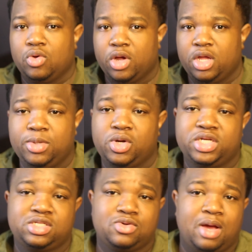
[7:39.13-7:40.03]
great. Me on
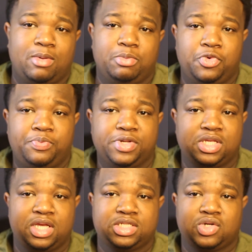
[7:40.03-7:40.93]
Instagram. I'm gonna put the
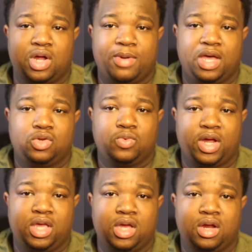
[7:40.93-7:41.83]
Instagram handle
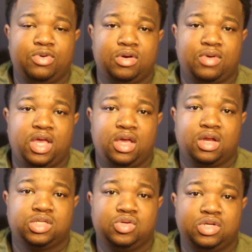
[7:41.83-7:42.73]
right here. Put it right here
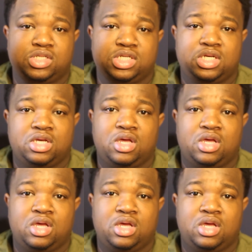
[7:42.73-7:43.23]
so you can see it.